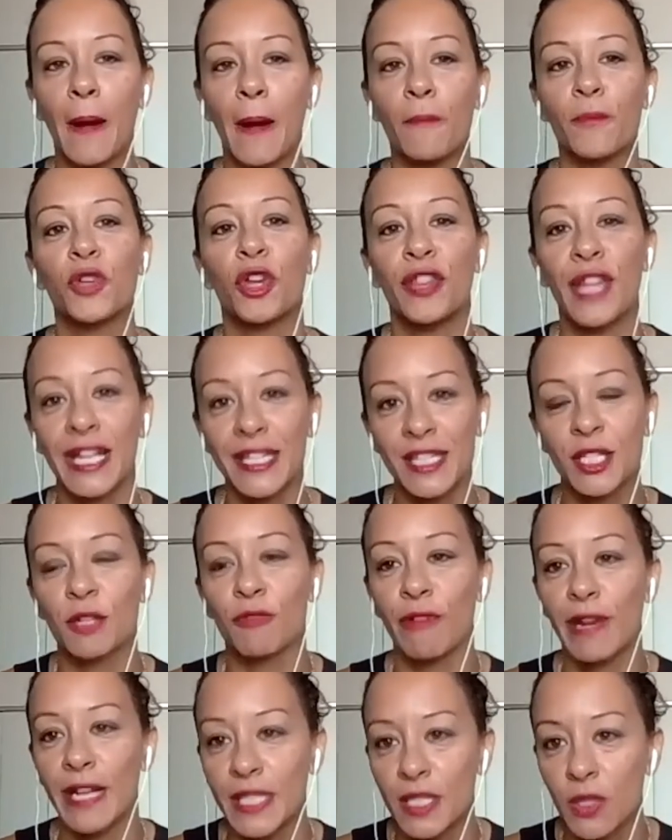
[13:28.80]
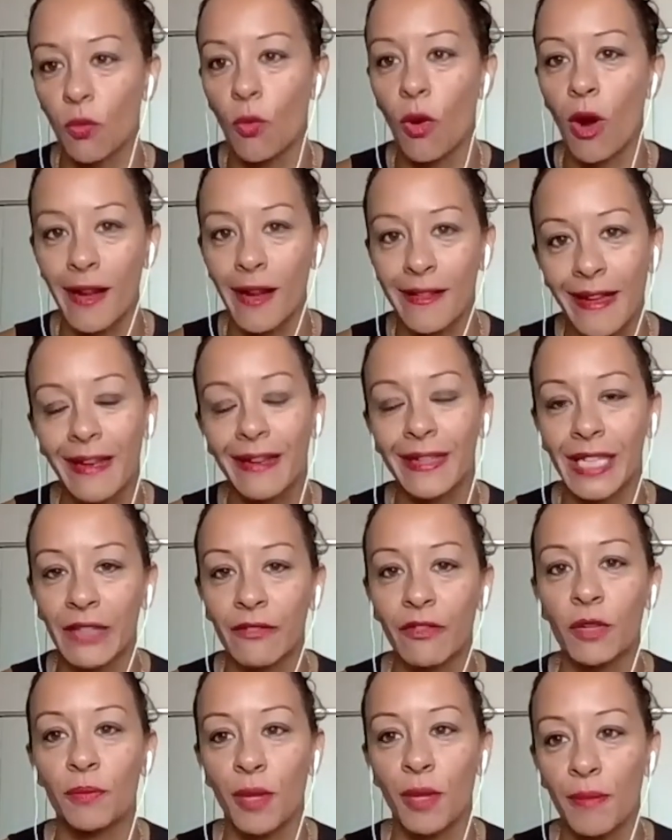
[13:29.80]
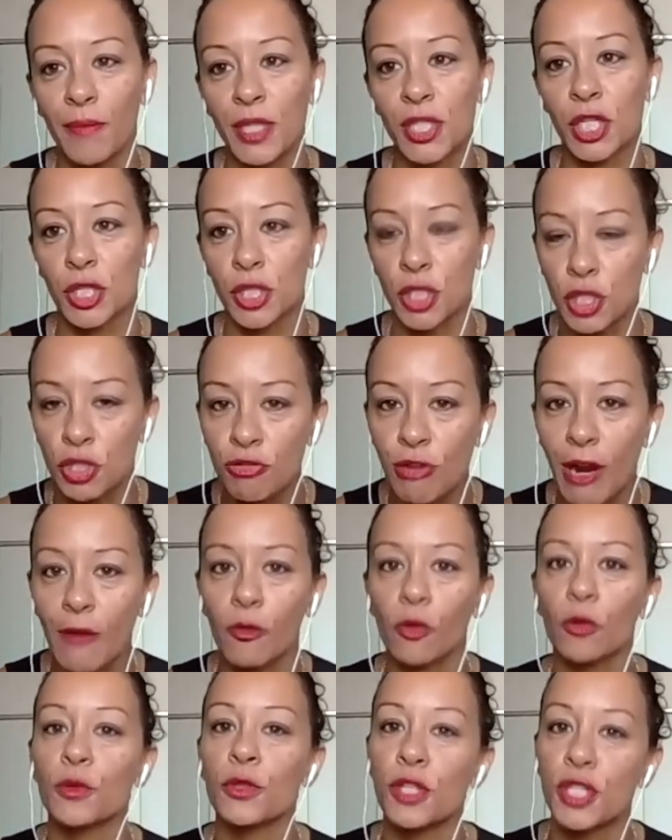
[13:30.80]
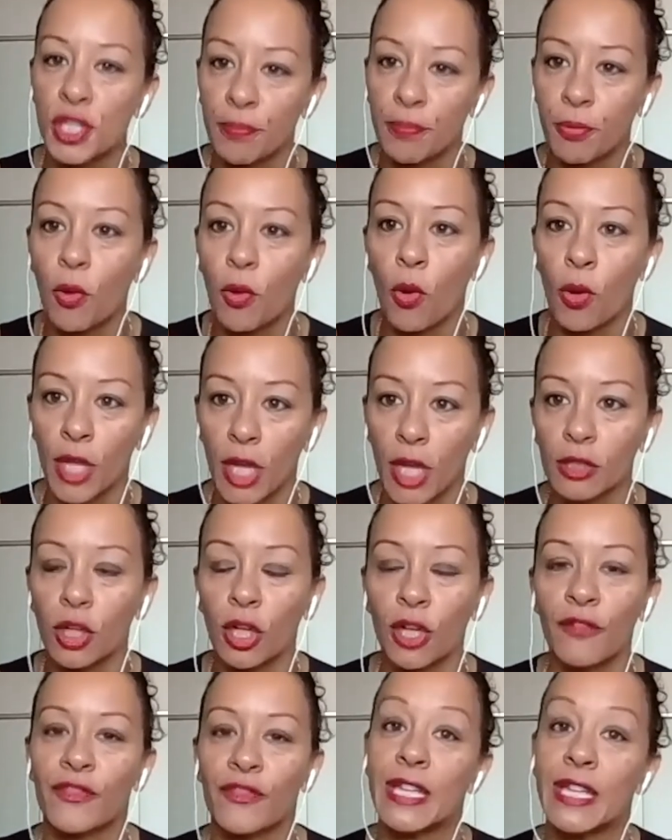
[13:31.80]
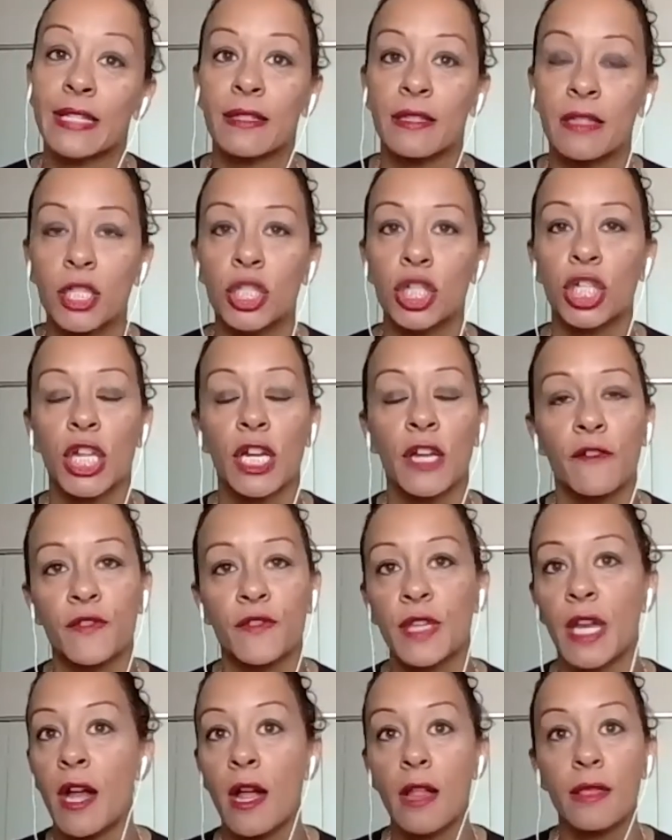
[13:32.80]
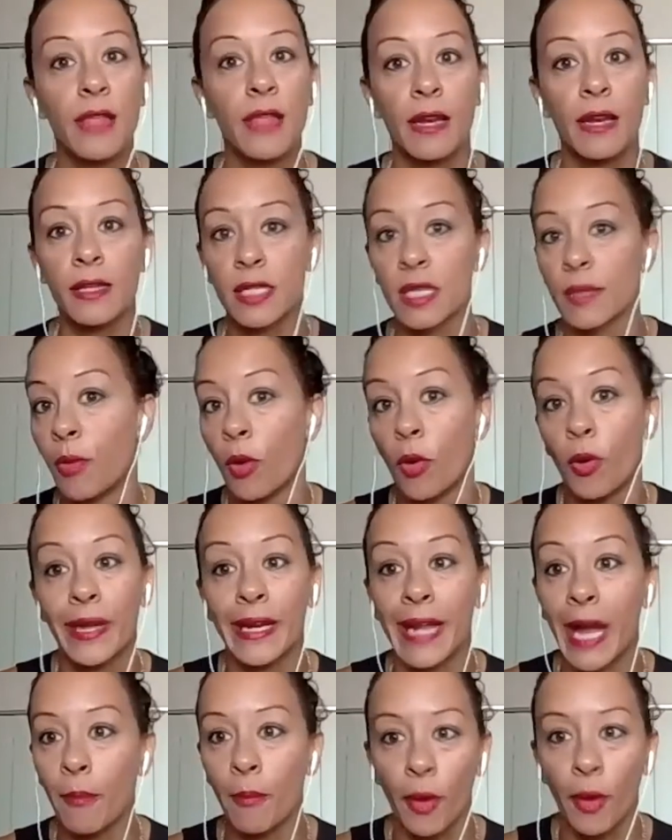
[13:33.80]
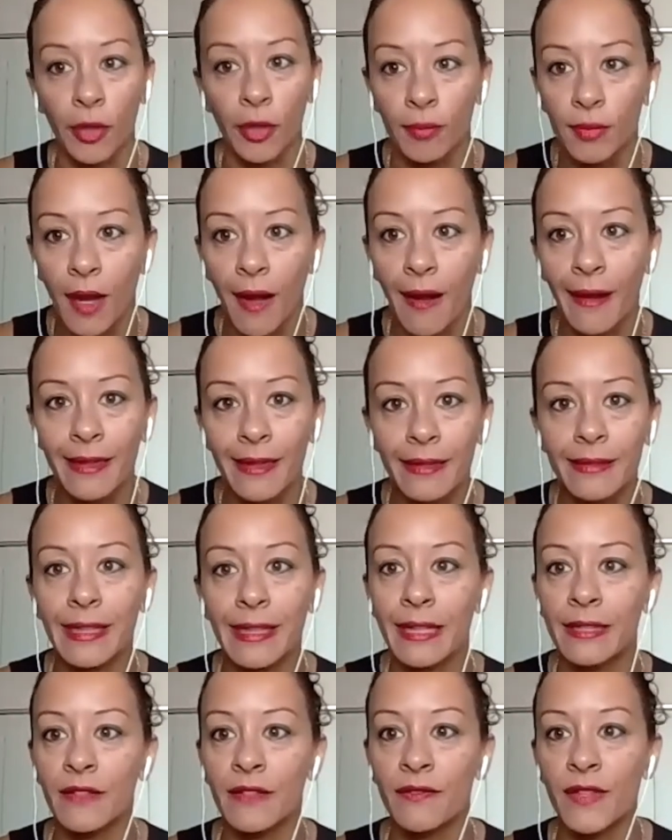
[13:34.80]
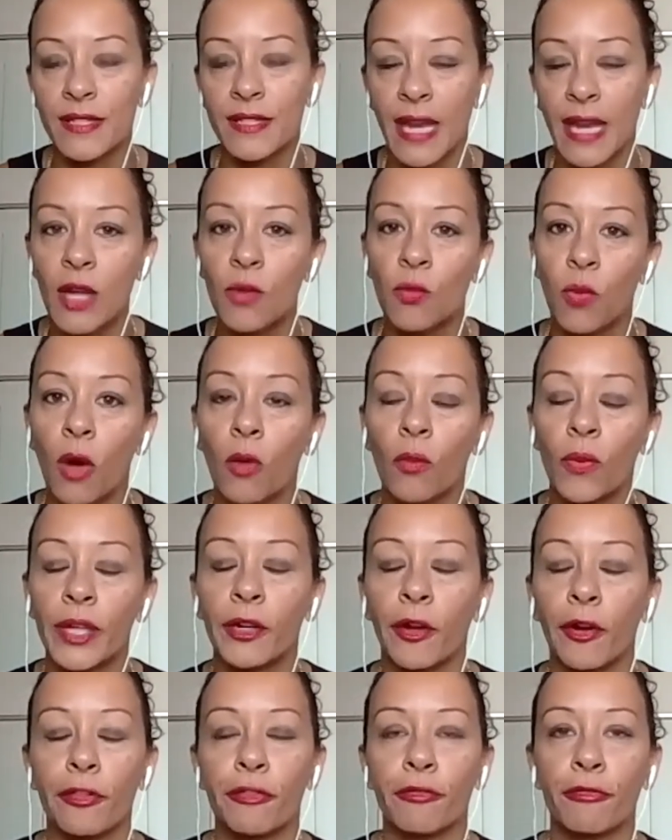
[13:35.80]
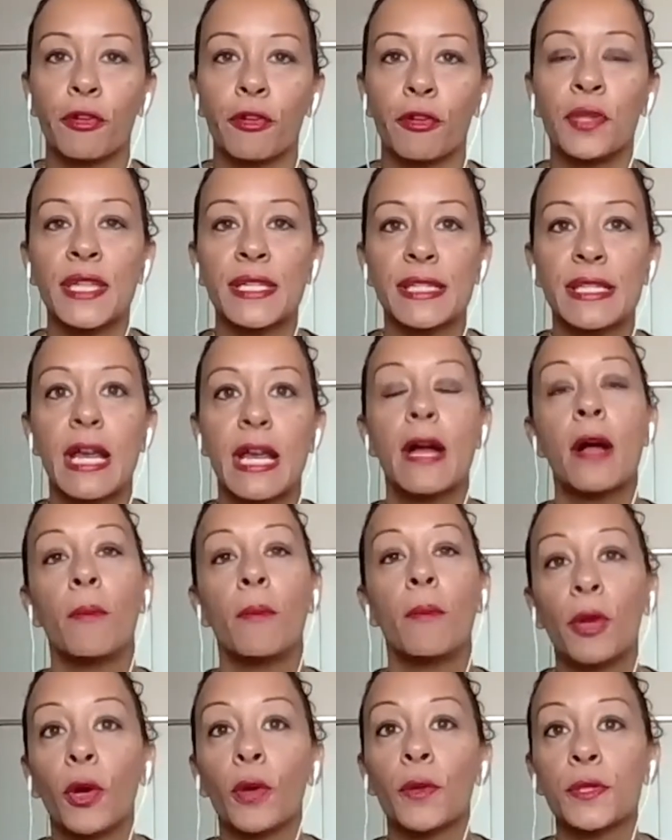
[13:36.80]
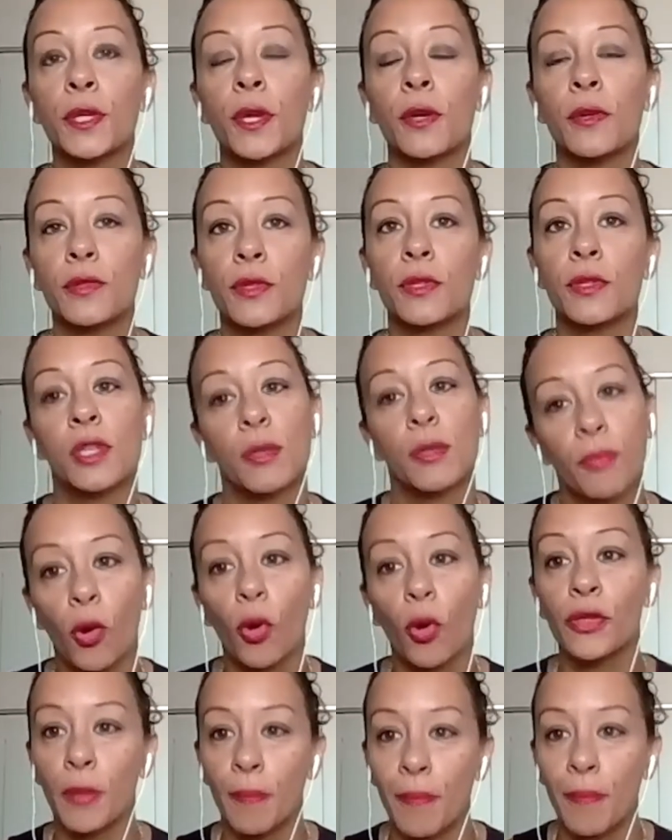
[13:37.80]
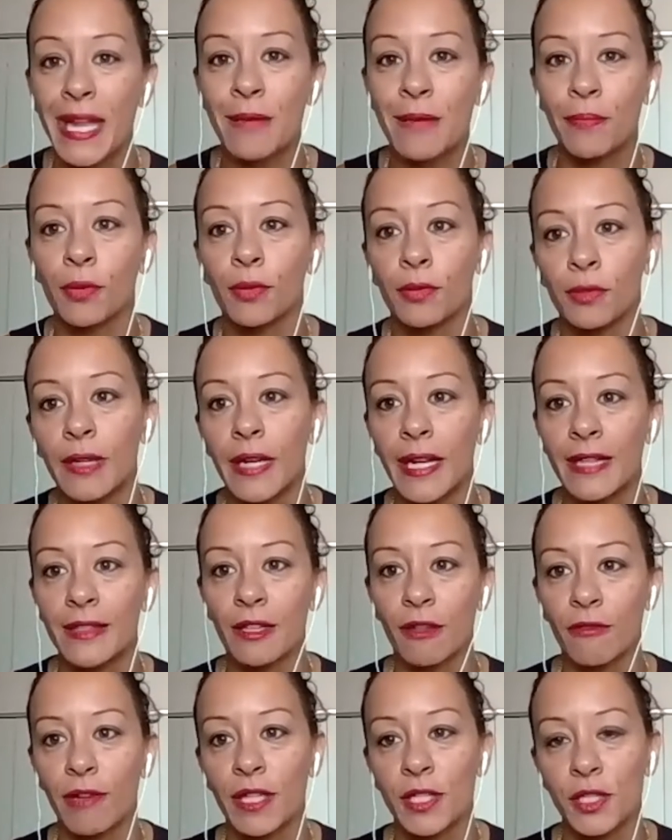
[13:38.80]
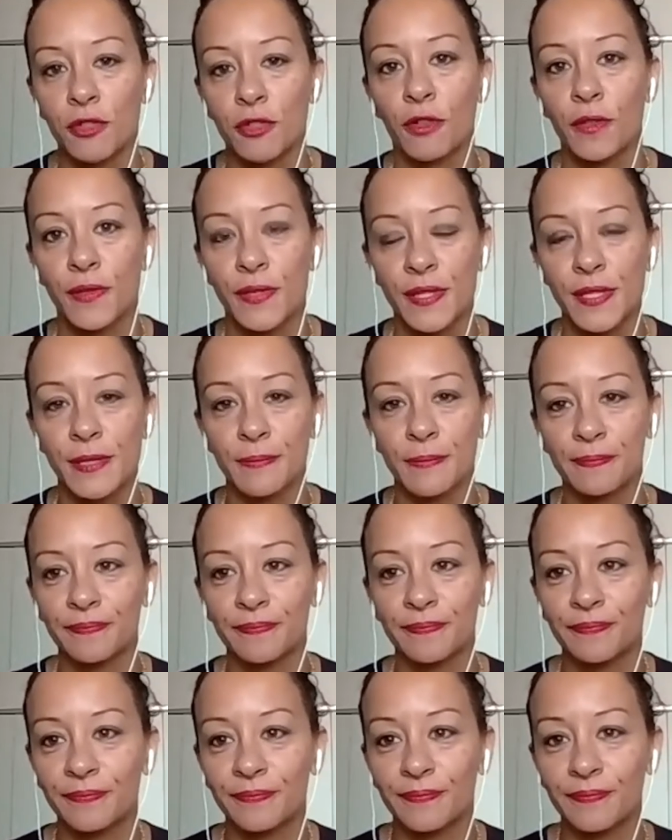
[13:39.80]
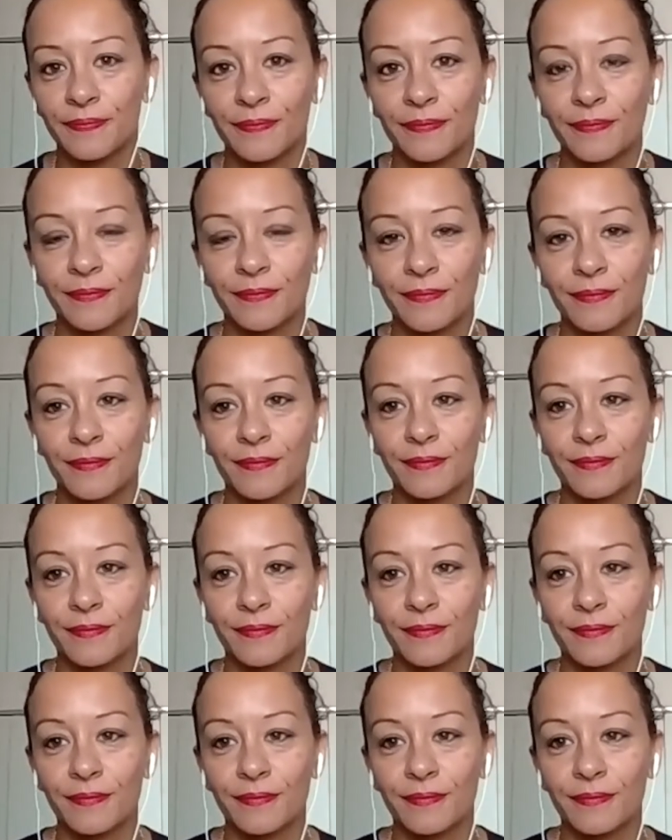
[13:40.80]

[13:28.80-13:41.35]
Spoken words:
So that's the reason why they are given permission to travel, to support a lot of these initiatives that are supporting our bottom line at the end of the day while we go through this, but also to support the people in the restaurants. Okay.